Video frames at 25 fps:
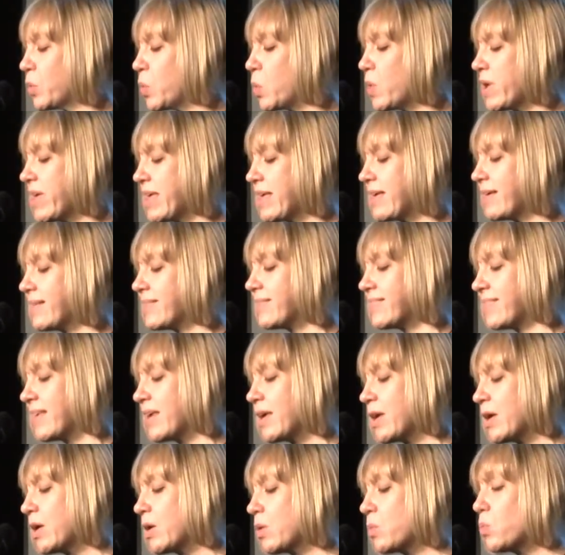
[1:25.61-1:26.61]

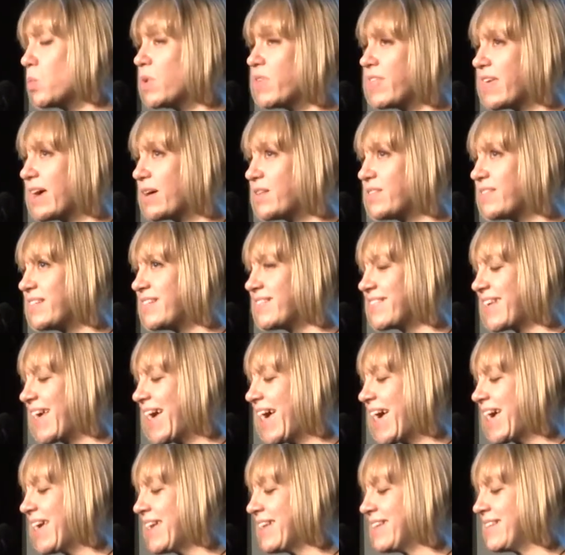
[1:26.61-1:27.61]
weeks without its
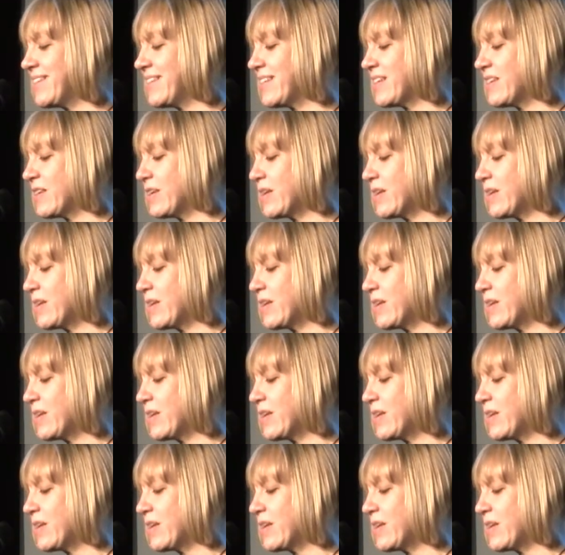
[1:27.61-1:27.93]
head.